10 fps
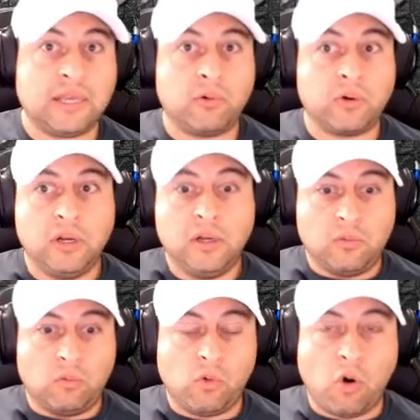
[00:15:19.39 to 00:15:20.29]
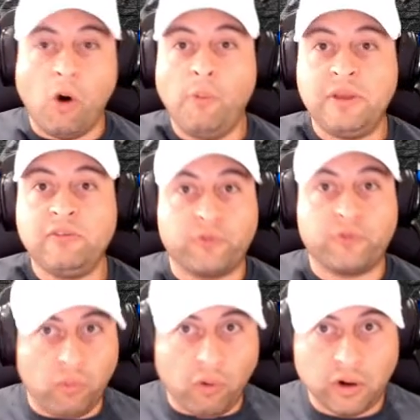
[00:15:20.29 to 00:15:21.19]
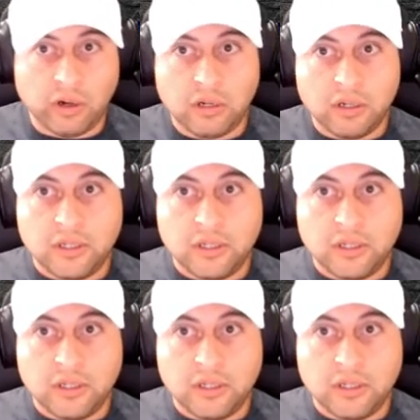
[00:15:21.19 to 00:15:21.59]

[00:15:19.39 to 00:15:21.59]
that were hoping for more,